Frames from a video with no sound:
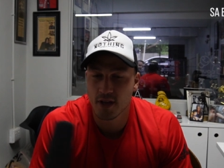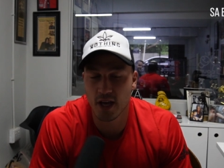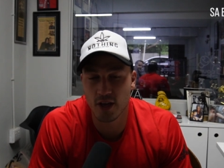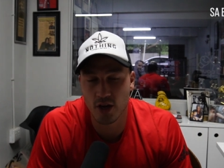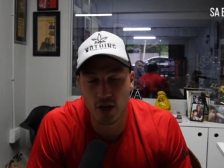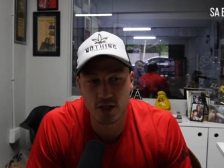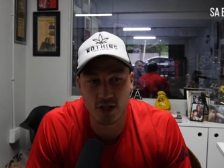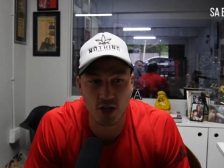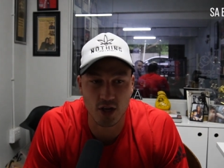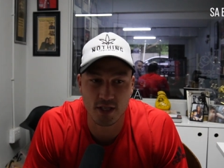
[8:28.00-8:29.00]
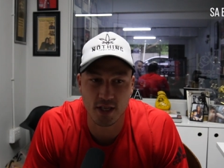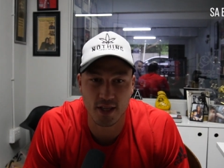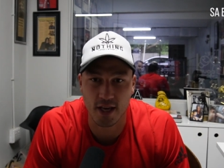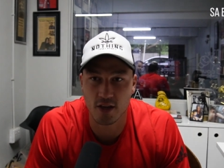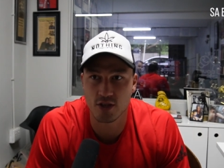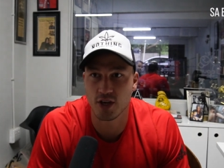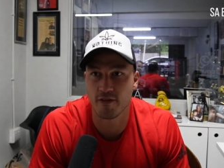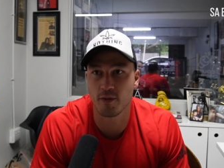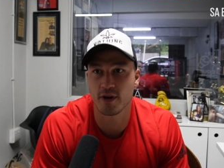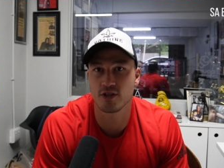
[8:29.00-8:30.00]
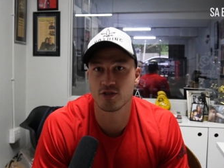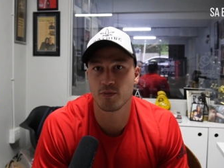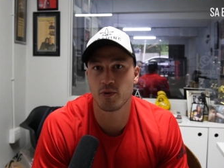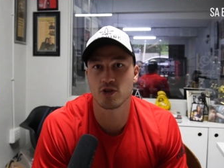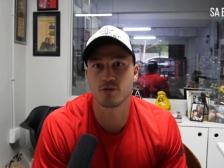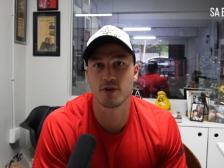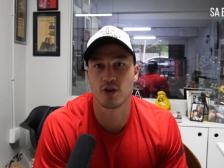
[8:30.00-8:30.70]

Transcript: Yeah, you know, just honestly, thank you to everybody who supports me.